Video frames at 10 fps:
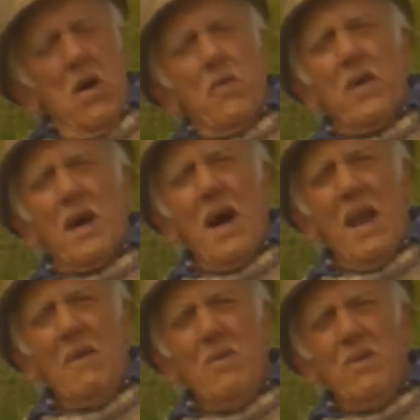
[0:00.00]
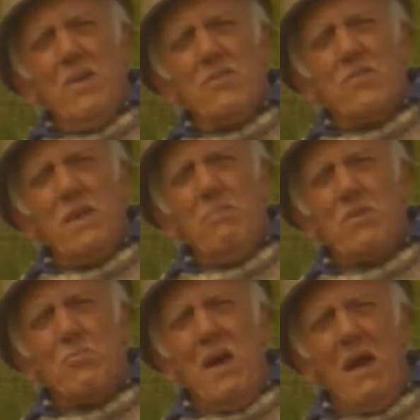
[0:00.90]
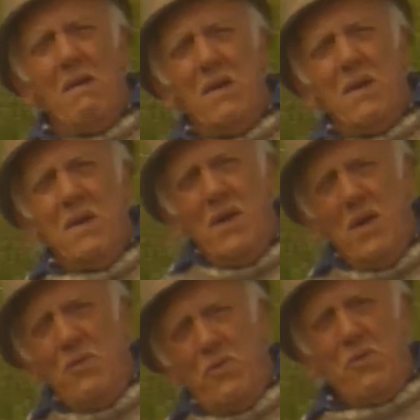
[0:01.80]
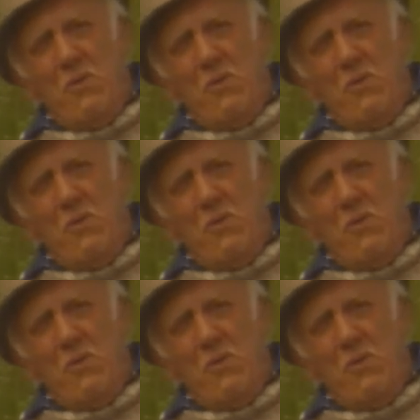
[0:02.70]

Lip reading: I think I'll have a little sleep as well. If you